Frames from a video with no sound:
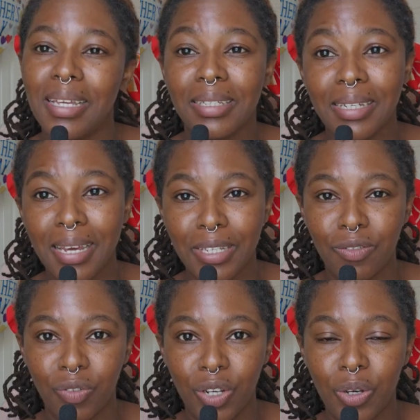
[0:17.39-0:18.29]
In
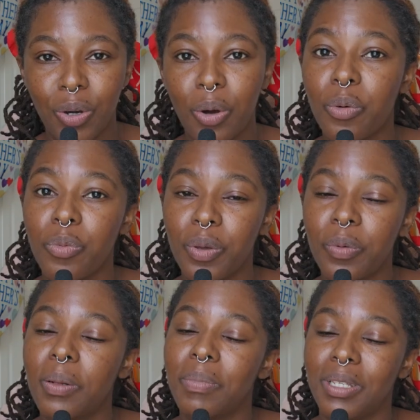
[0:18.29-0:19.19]
today's video, we
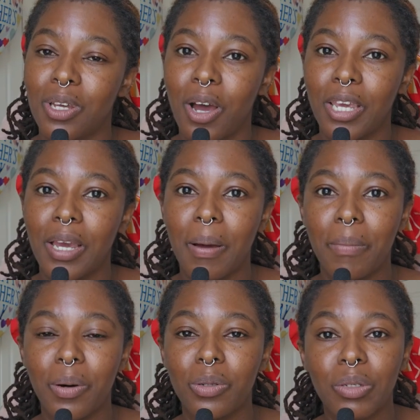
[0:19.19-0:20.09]
will be talking
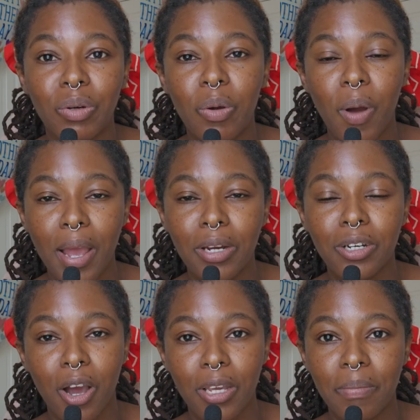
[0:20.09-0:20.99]
about the required
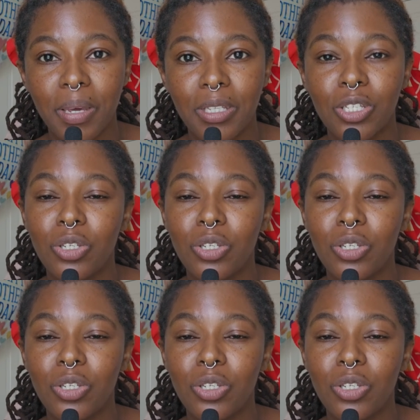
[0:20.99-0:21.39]
documents